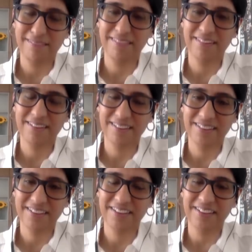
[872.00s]

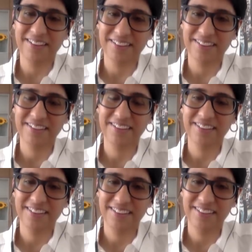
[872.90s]

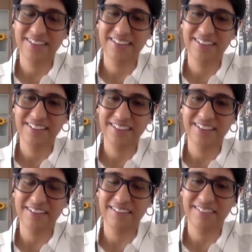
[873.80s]

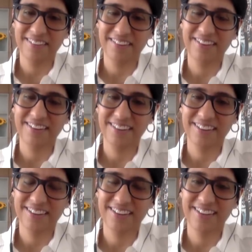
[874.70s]

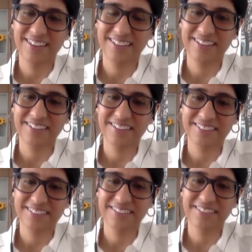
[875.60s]

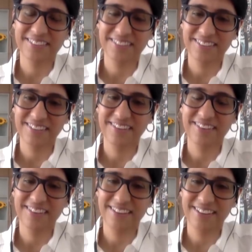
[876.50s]
This person isn't speaking.